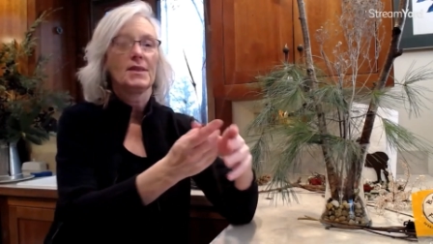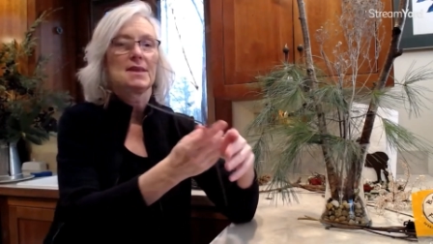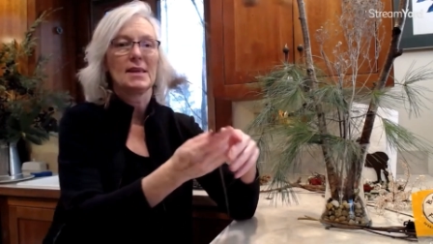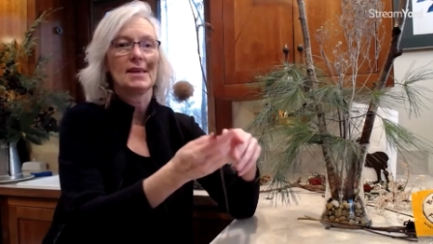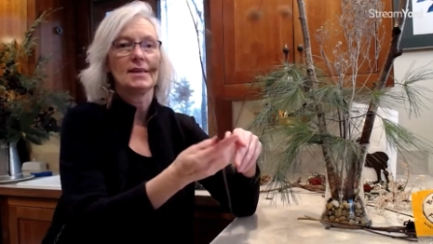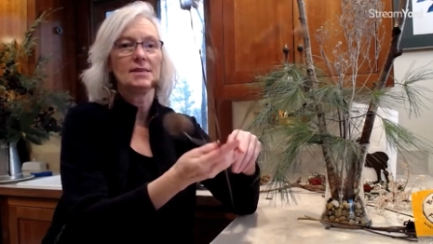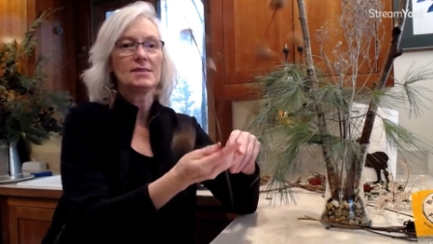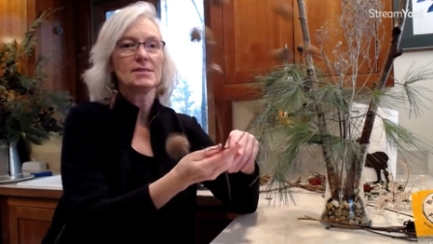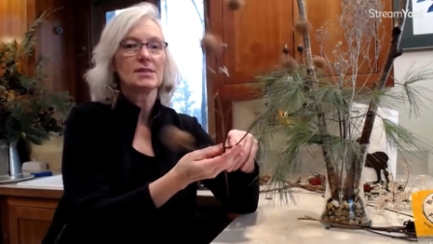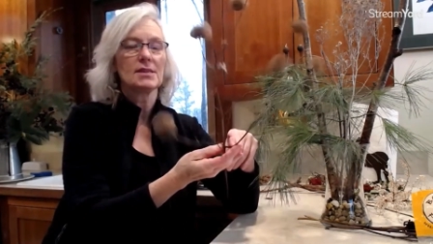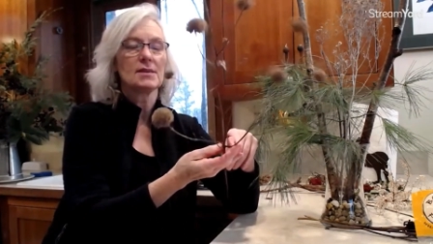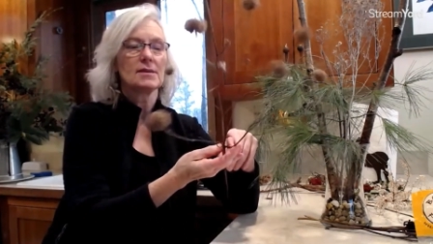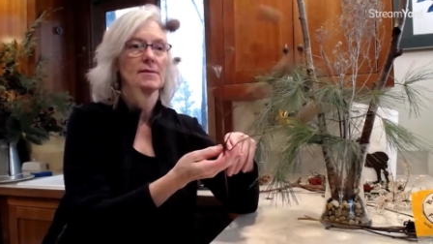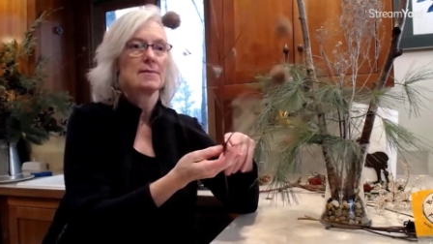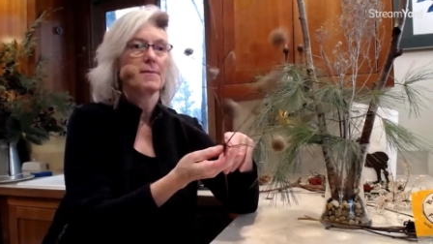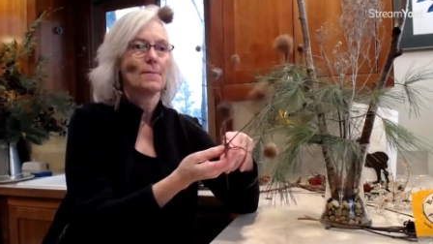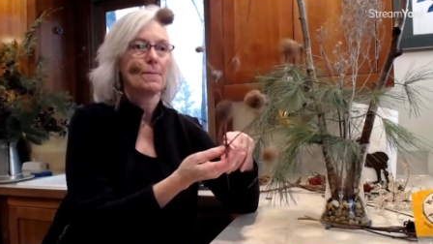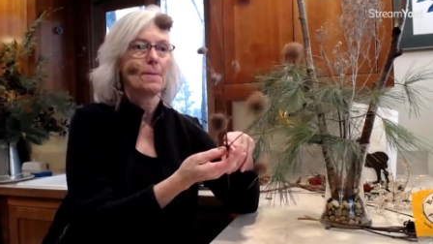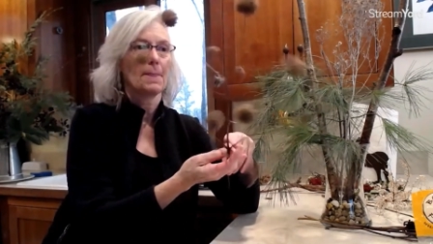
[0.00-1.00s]
These.
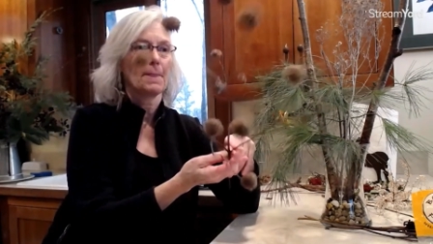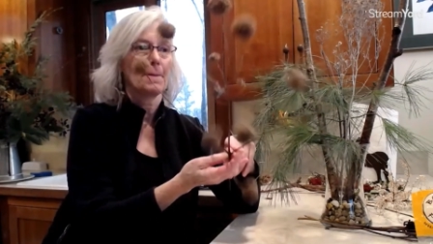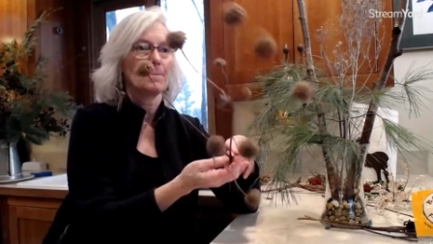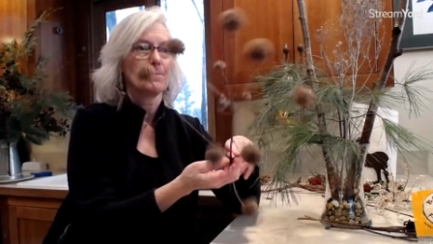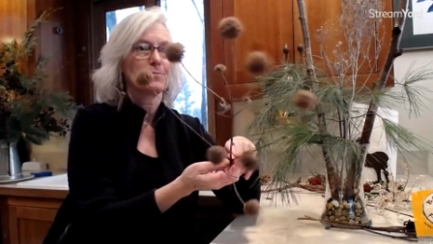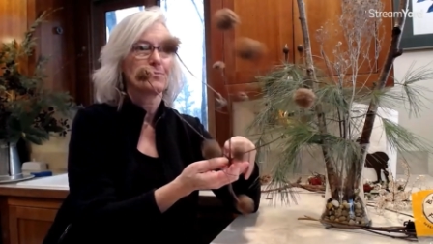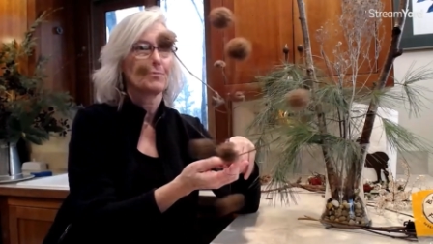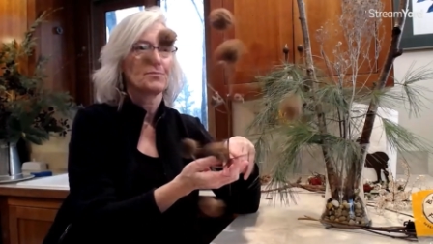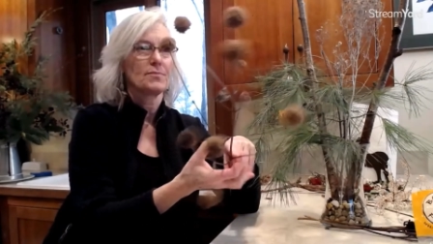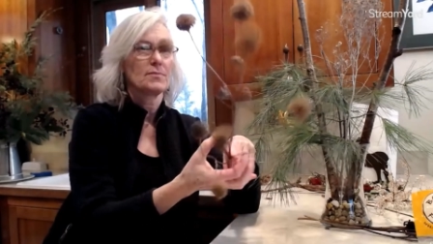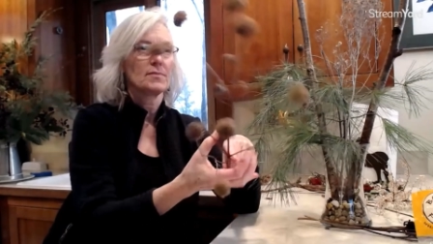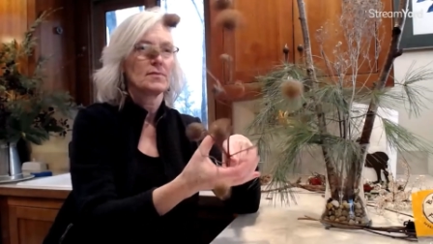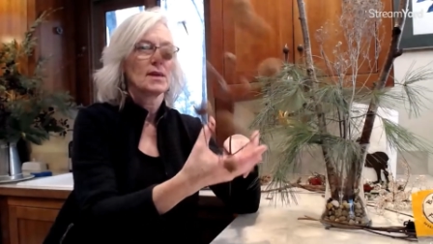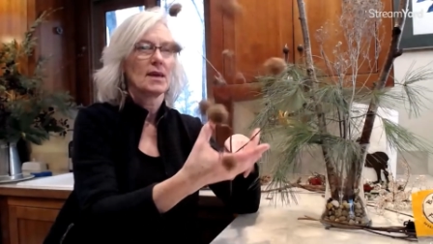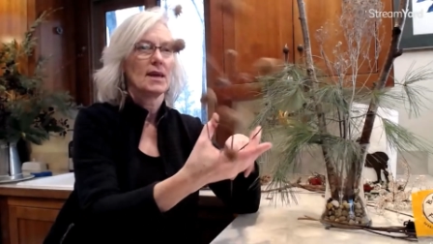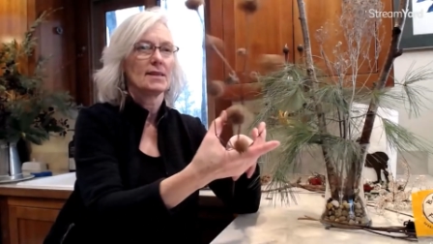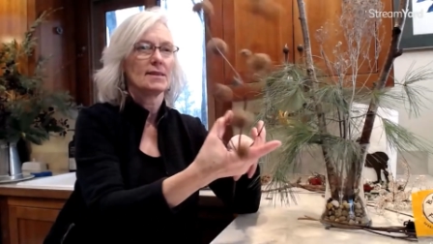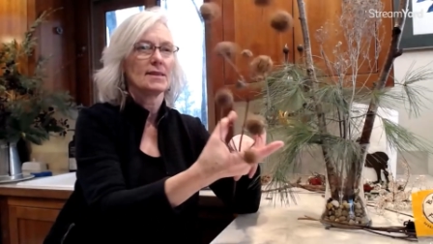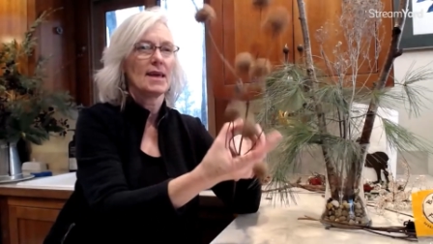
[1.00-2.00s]

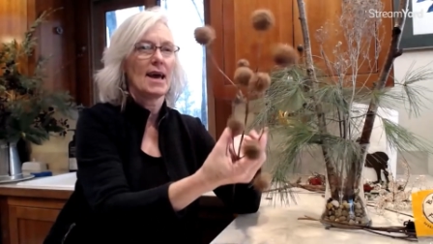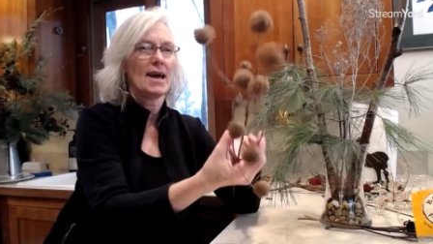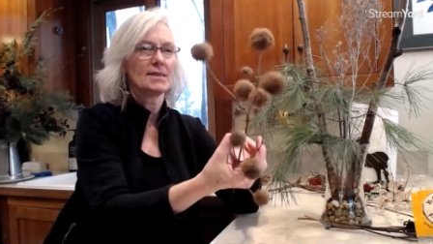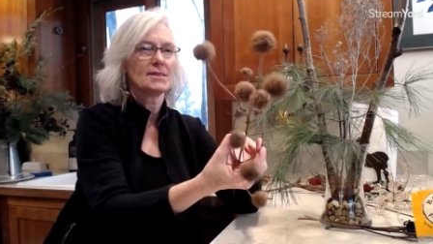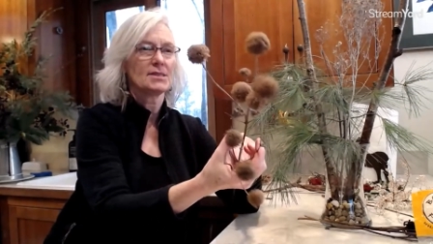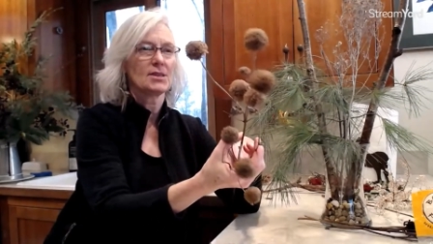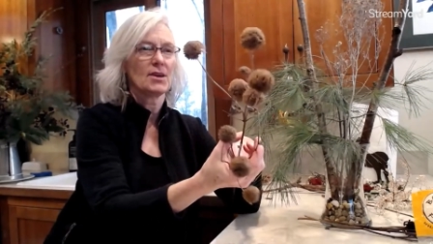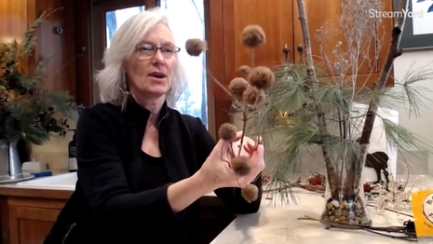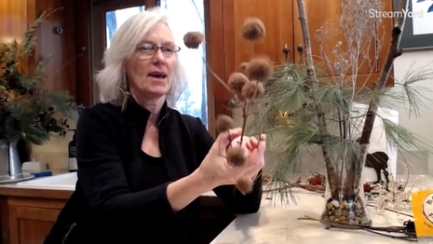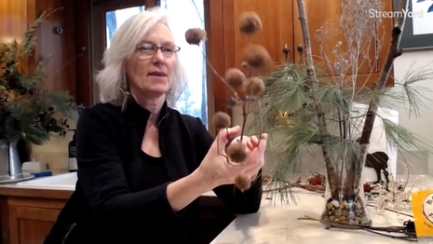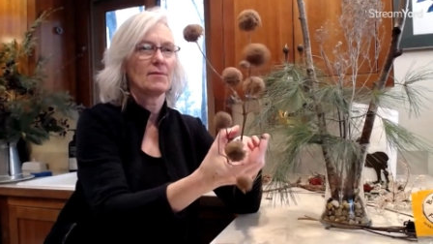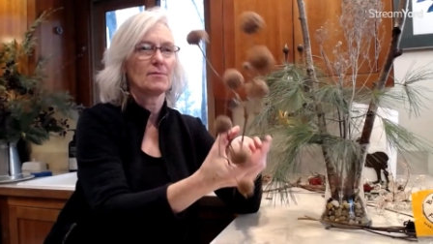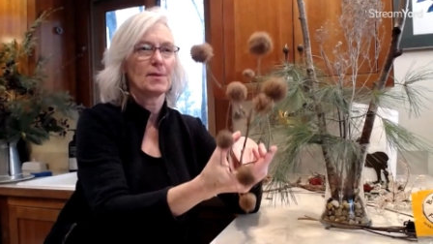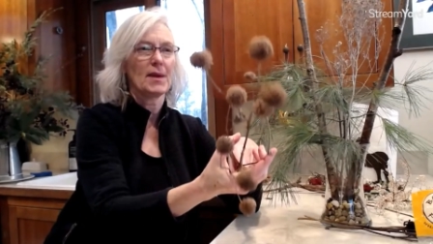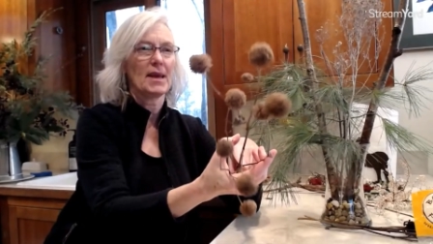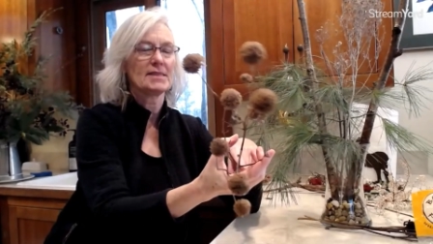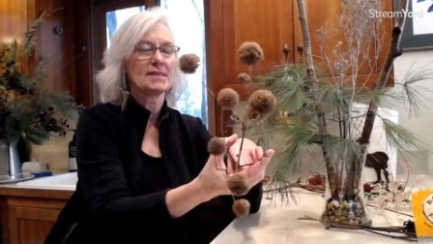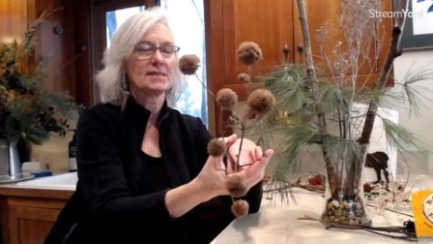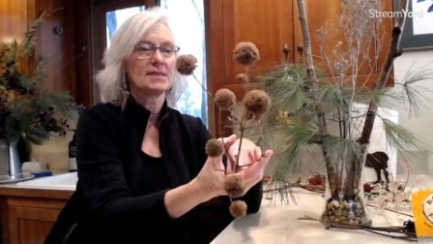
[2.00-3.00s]
And last year, I
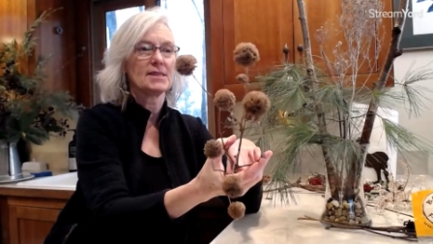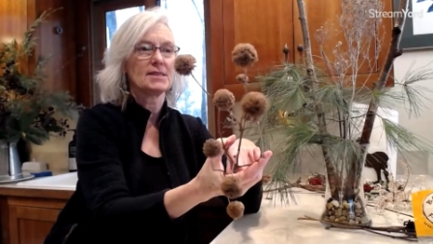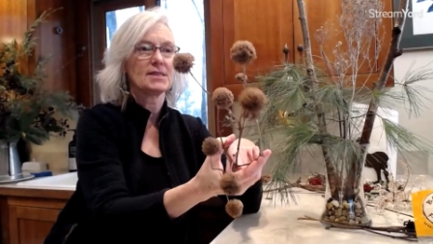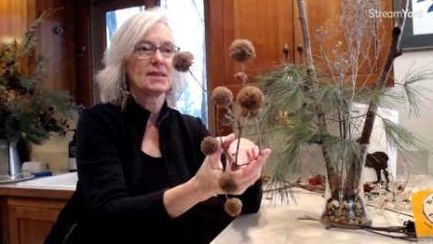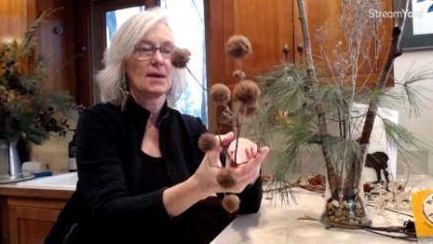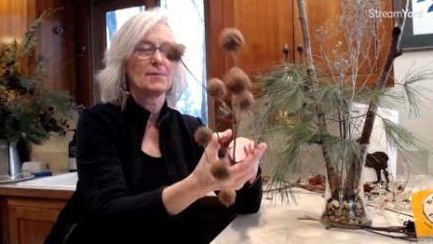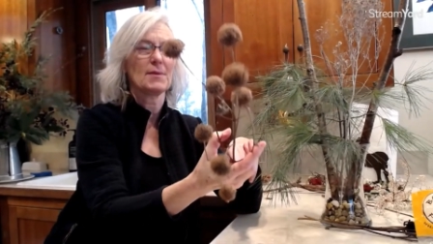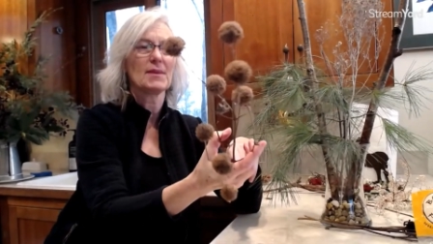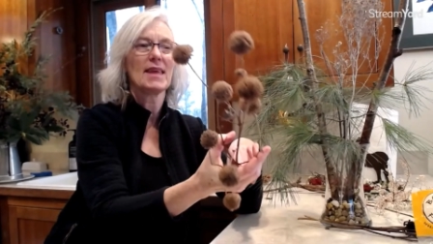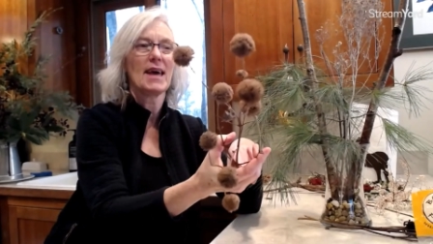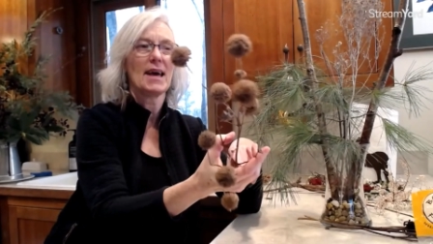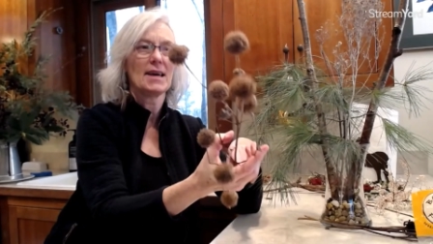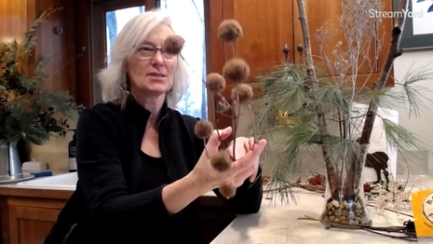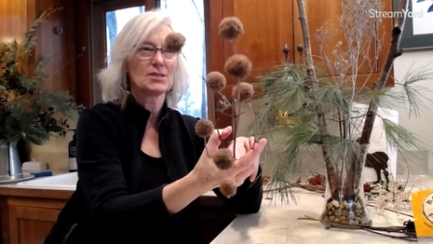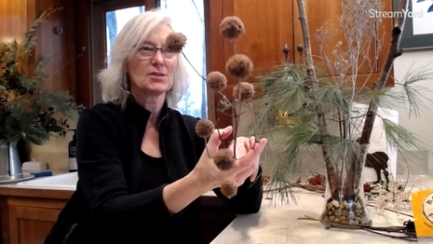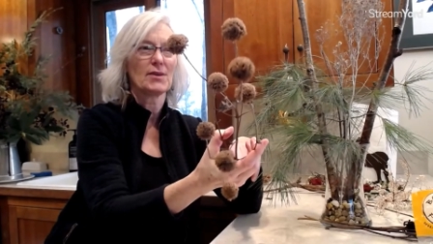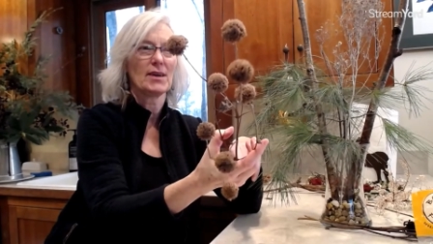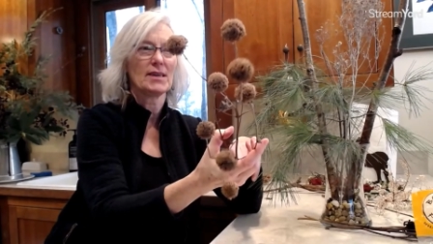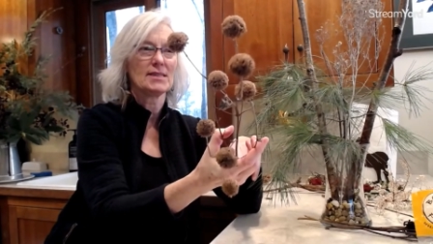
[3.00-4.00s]
haven't painted these yet, but
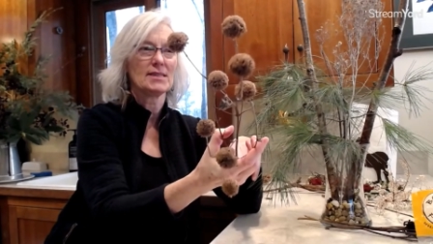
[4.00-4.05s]
last